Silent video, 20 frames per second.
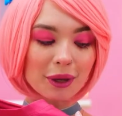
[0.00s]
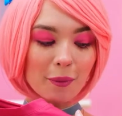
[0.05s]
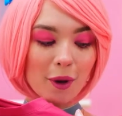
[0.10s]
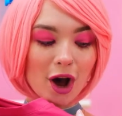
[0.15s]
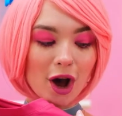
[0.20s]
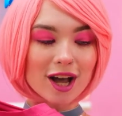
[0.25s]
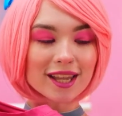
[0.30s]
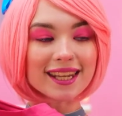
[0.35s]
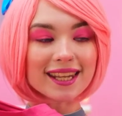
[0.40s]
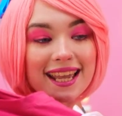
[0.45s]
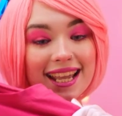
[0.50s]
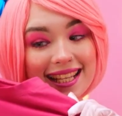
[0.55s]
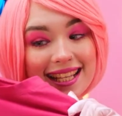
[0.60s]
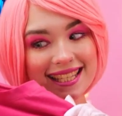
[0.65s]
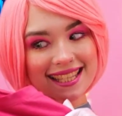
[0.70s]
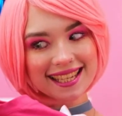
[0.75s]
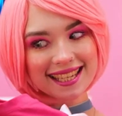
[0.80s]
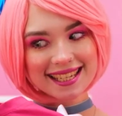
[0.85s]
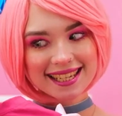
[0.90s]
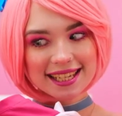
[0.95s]
Don't be so
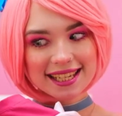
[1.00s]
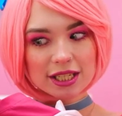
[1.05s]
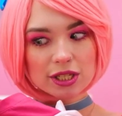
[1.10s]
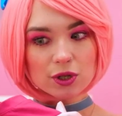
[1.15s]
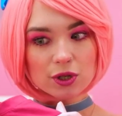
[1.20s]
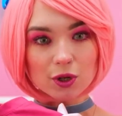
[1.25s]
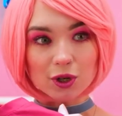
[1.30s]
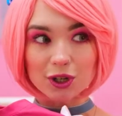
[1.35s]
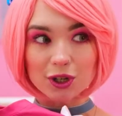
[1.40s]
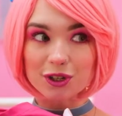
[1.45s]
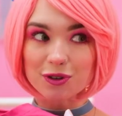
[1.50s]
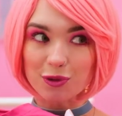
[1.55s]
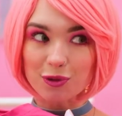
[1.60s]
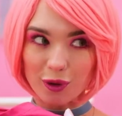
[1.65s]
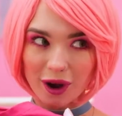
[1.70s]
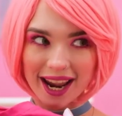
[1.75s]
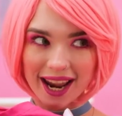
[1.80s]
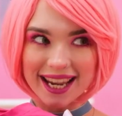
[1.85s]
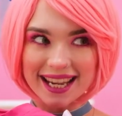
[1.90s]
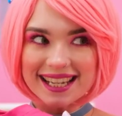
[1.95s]
hasty. Try it
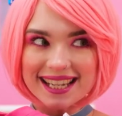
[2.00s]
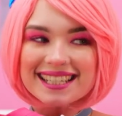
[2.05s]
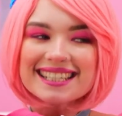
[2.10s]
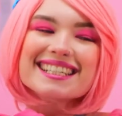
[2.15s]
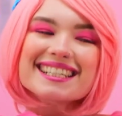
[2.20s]
on.